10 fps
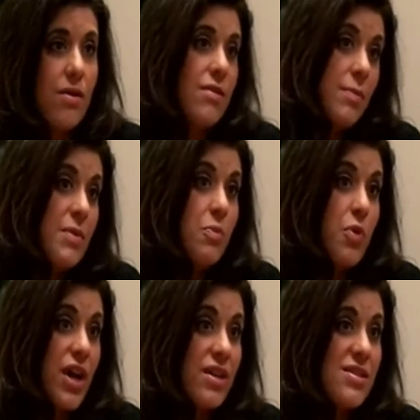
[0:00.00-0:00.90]
limited
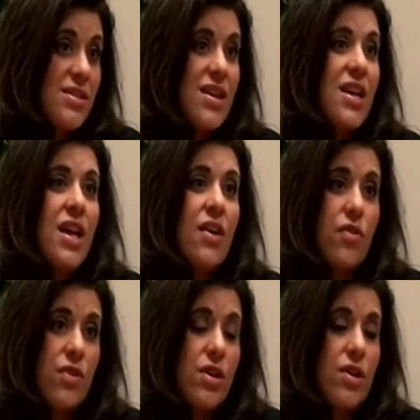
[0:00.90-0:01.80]
brands, for
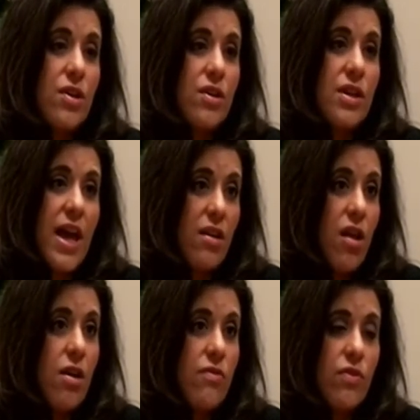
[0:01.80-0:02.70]
their
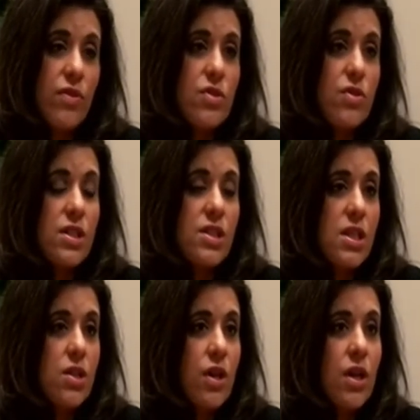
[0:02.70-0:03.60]
catalog for Victoria's
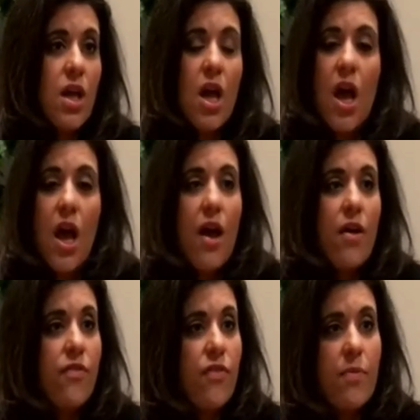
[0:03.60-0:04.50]
Secret.
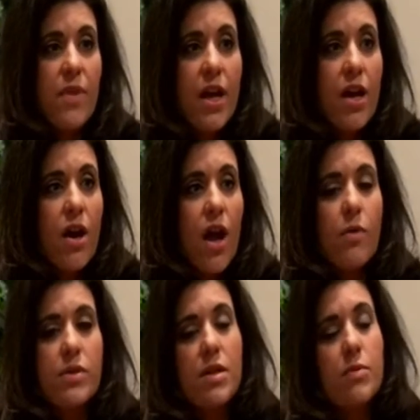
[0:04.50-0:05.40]
From there, I
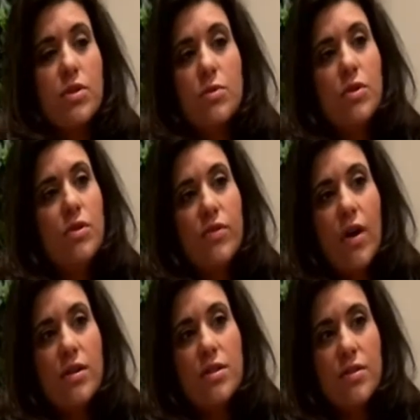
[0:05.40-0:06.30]
was able to move
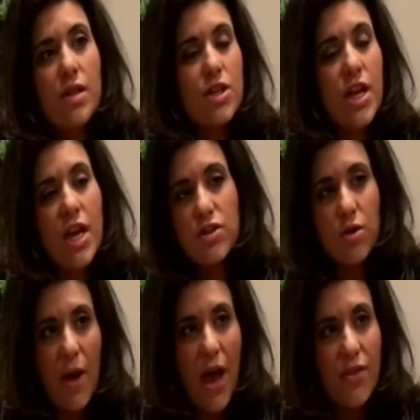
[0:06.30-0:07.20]
onto an educational
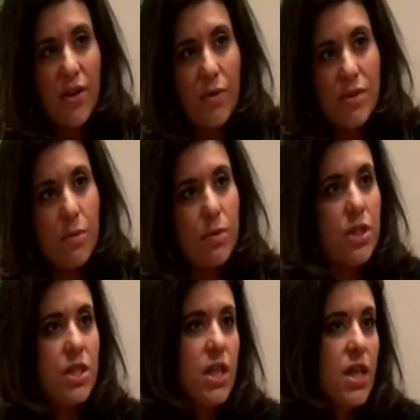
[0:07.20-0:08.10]
path, and I was able to
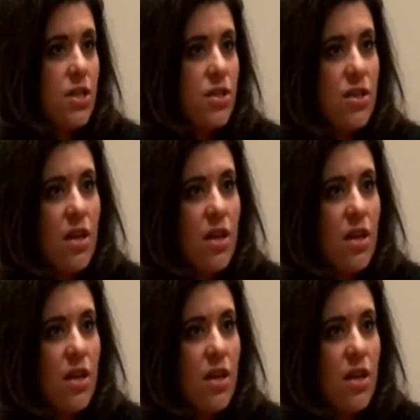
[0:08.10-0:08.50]
teach.